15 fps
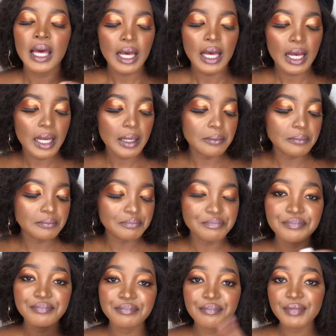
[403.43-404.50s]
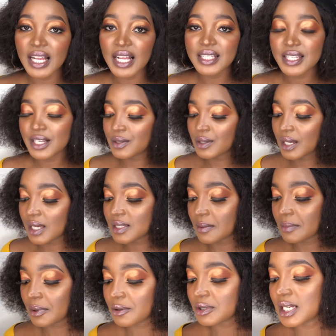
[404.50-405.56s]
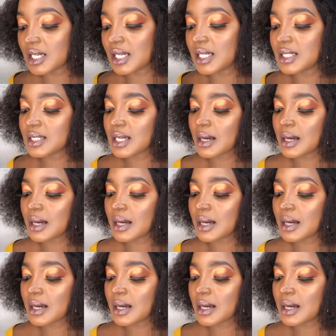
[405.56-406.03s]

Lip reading: I'll tell you guys about it later.